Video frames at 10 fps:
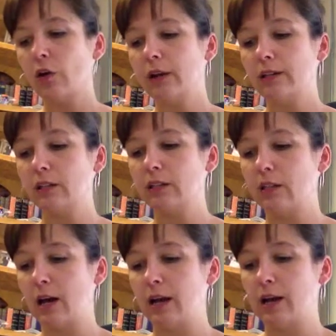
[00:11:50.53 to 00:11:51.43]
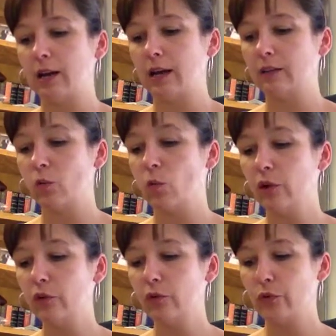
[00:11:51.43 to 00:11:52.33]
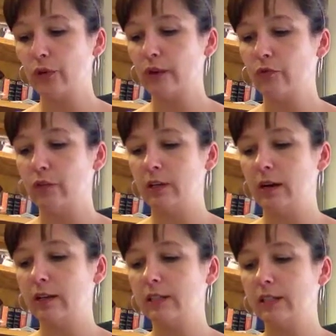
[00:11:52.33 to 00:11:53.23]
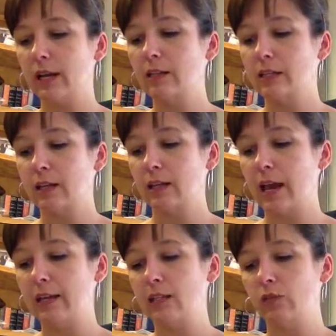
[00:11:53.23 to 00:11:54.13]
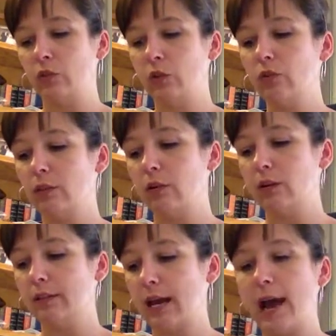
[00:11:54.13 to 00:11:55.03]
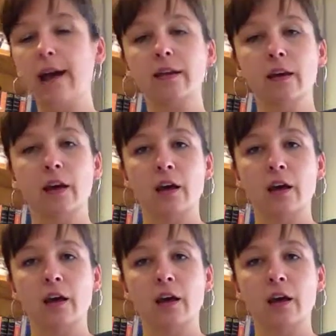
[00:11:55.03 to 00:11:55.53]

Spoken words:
it as a wonderful thing for the United States in case of a nuclear attack,